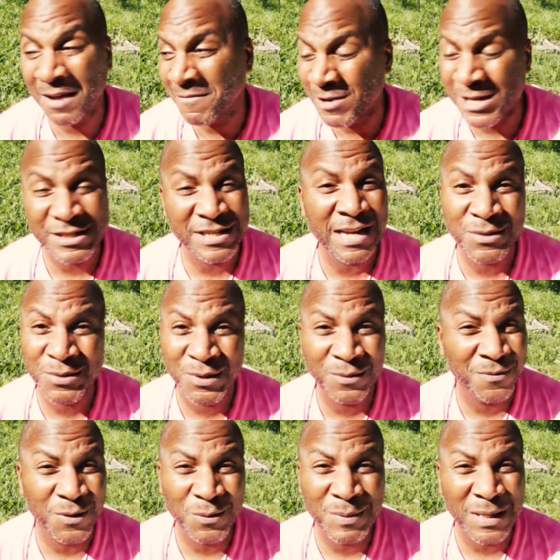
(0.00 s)
I've reached out to
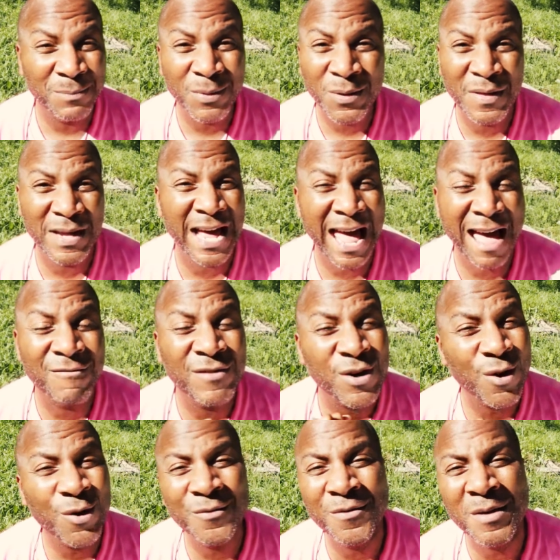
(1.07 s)
a few people that I haven't
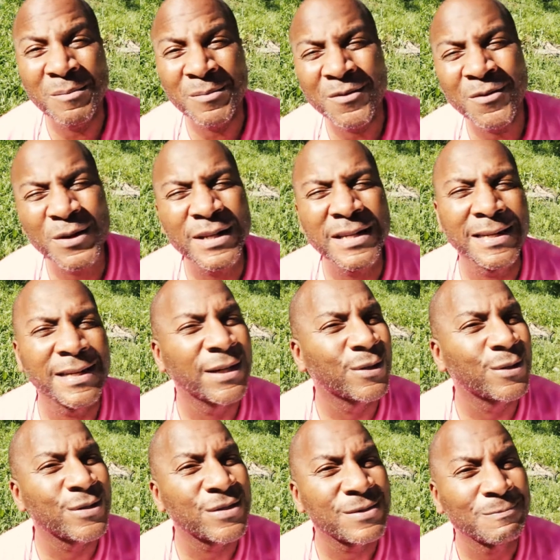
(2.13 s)
heard from for
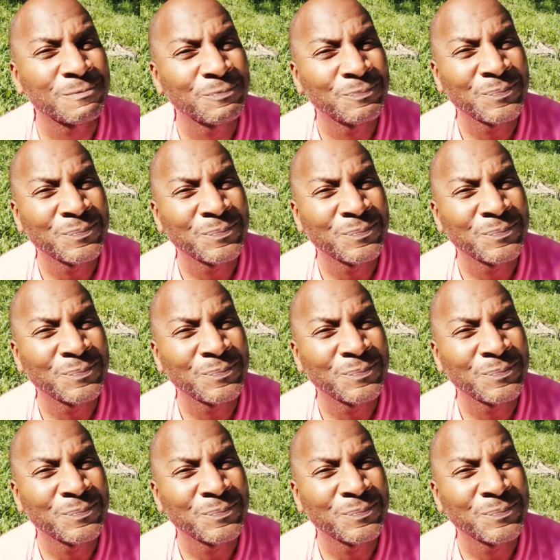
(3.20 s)
years